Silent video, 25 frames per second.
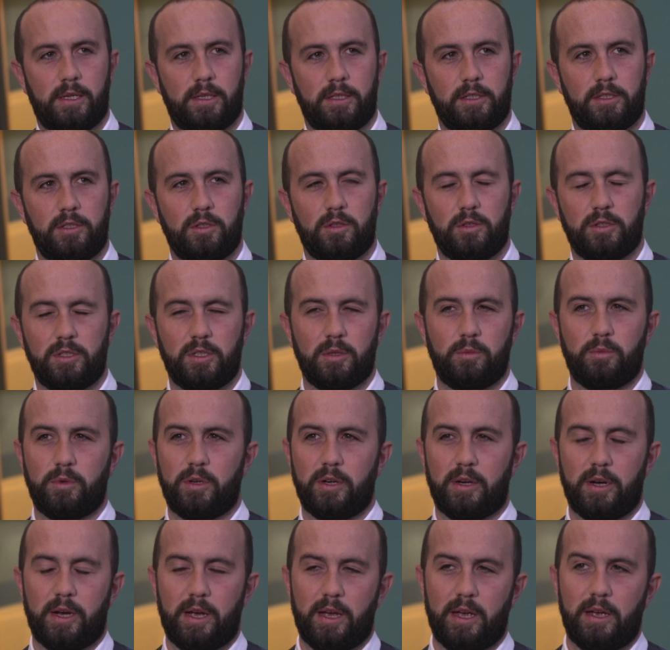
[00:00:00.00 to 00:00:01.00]
It's not
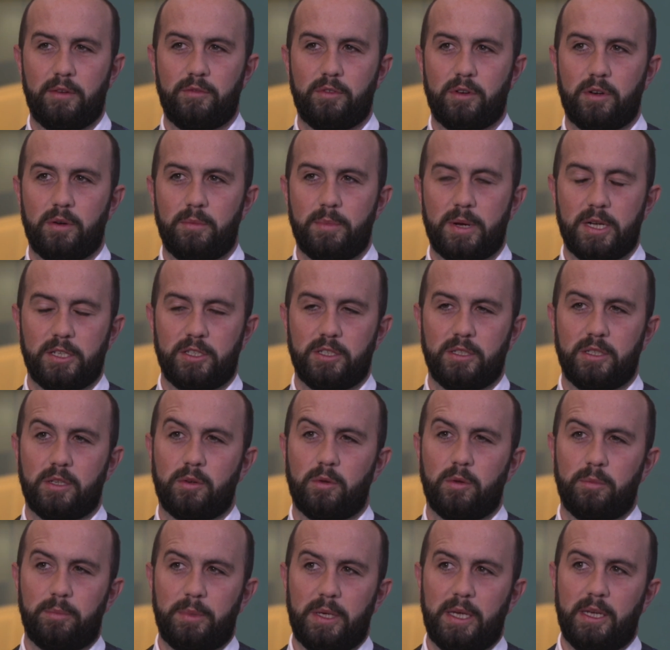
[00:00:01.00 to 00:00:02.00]
somewhere I ever imagined I
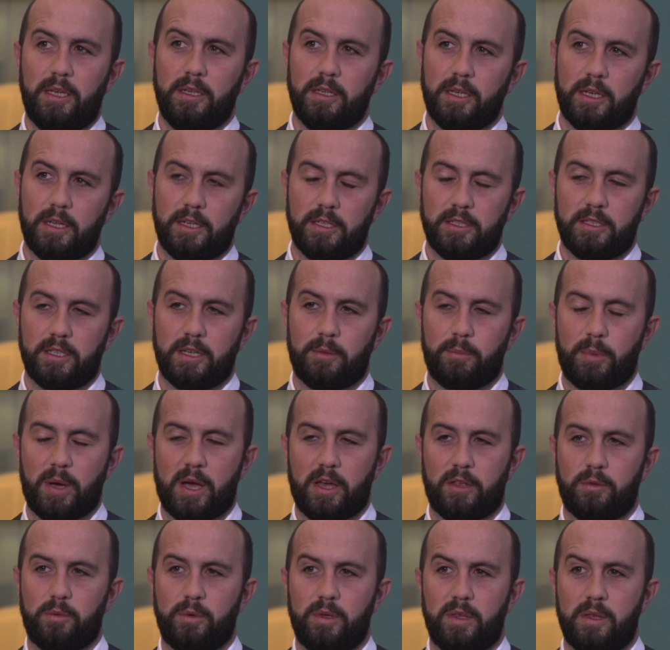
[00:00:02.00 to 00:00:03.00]
would be, and it's a
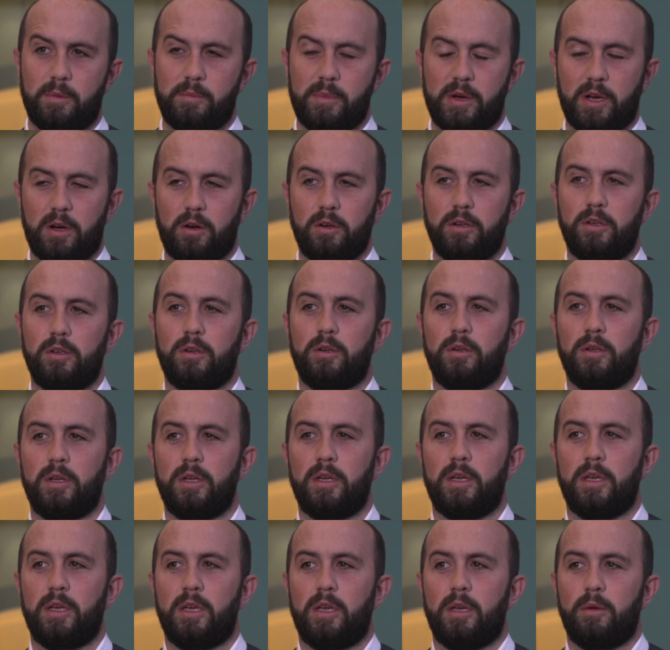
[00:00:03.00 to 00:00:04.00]
pathway that my uncle
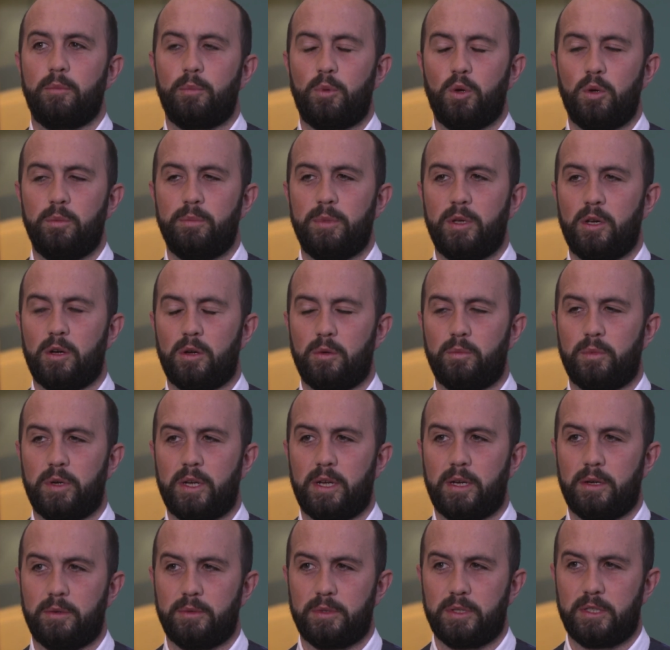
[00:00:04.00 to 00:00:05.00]
put me on when
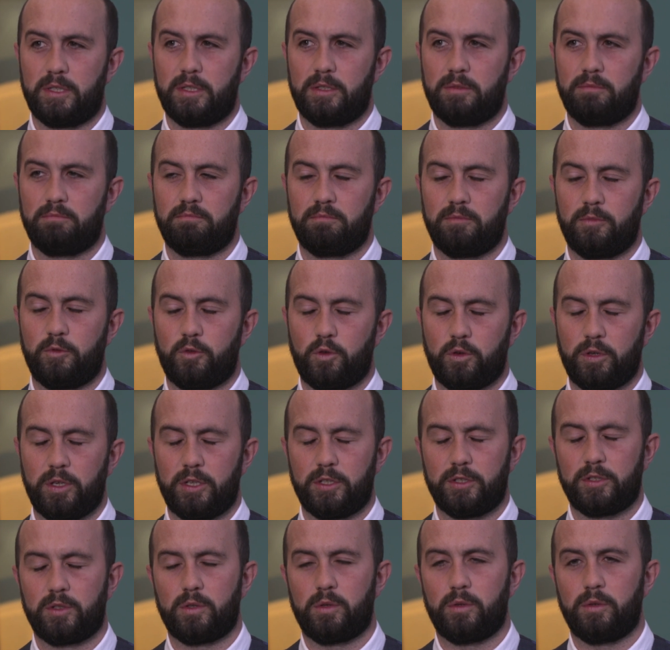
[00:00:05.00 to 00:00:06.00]
I was 4
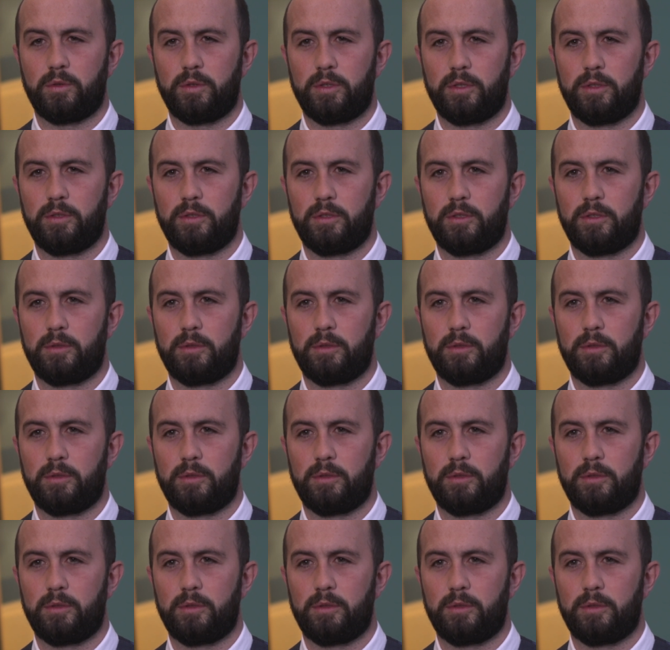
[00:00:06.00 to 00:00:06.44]
years old.